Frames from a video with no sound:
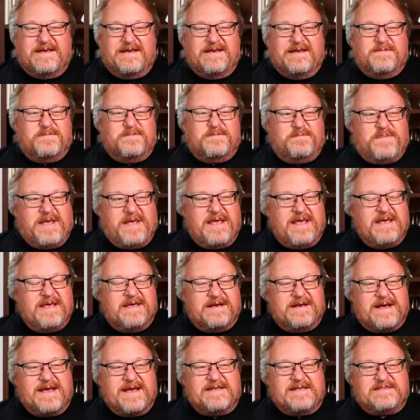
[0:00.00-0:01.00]
Being in
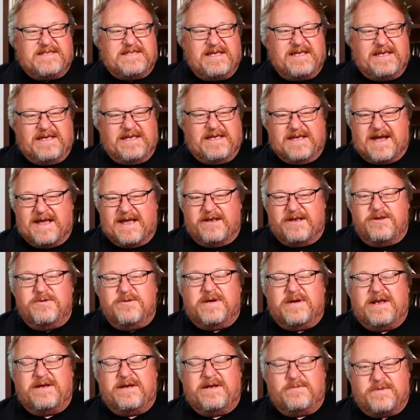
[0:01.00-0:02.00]
IT, I knew I
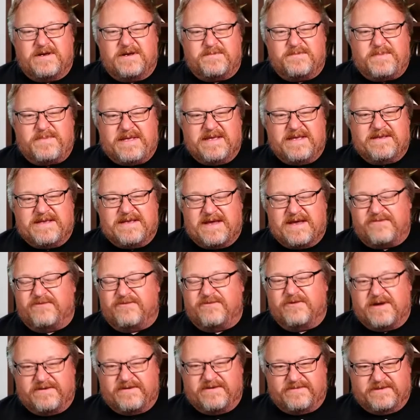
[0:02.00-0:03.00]
didn't want to be in that
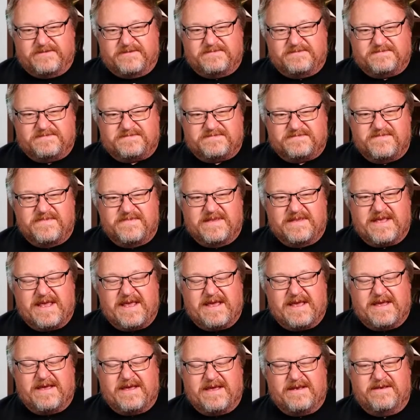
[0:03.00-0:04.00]
forever.
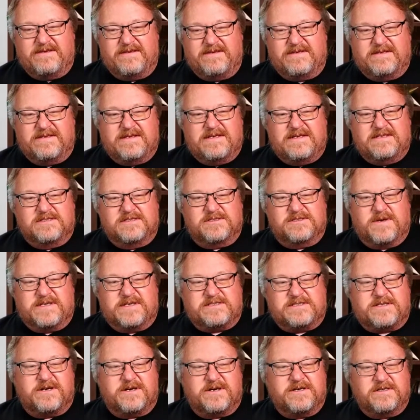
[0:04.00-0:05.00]
And so I
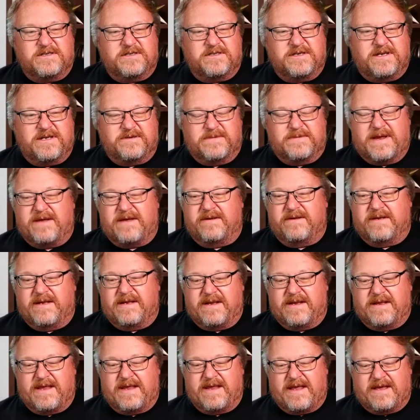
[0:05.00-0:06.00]
started looking around,
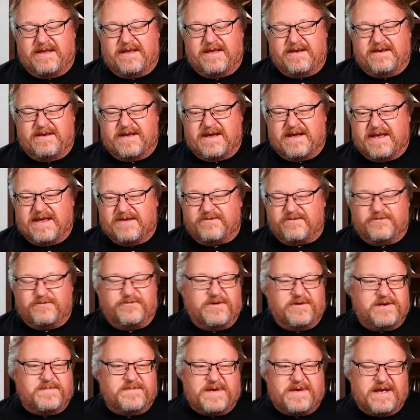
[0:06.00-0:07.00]
and I have a friend
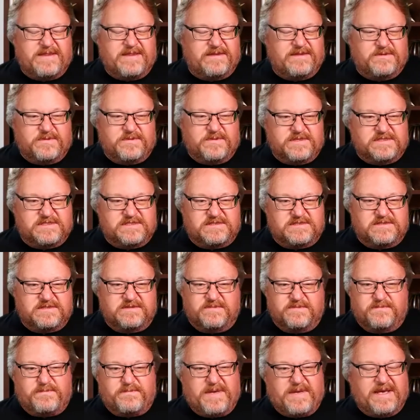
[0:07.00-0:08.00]
of mine that was
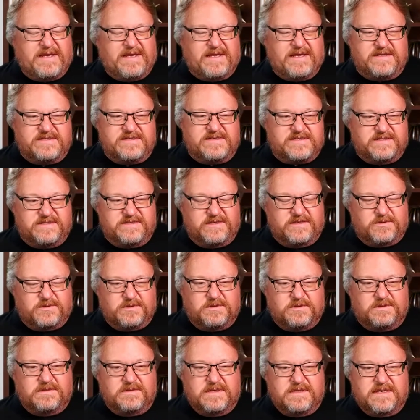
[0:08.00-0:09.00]
big into the
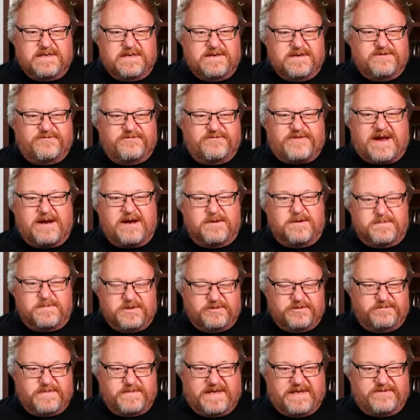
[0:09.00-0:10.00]
whole FIRE
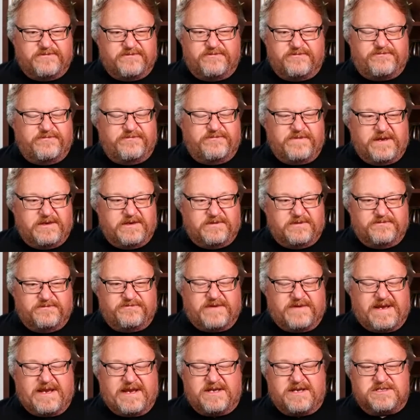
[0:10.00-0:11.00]
movement, you know,
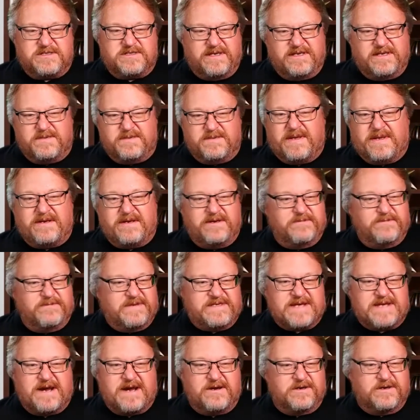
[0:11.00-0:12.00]
financially independent,
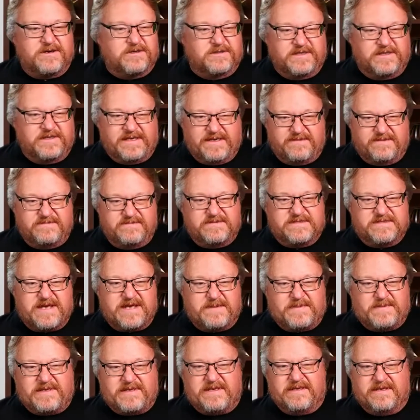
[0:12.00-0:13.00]
retire early type
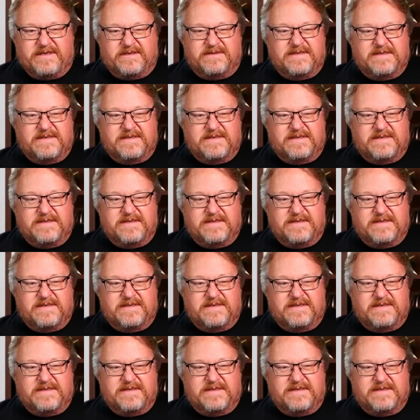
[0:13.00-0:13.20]
of deal.